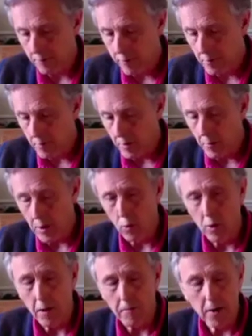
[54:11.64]
probably we
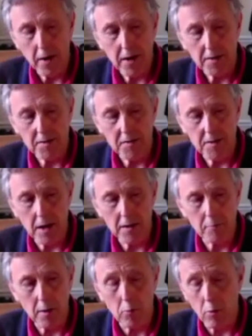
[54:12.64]
all are, very exercised
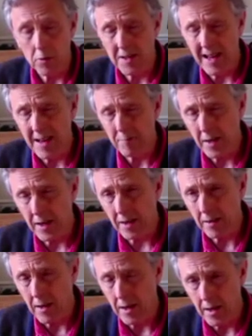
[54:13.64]
by what's
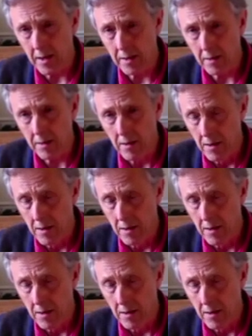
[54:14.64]
happening in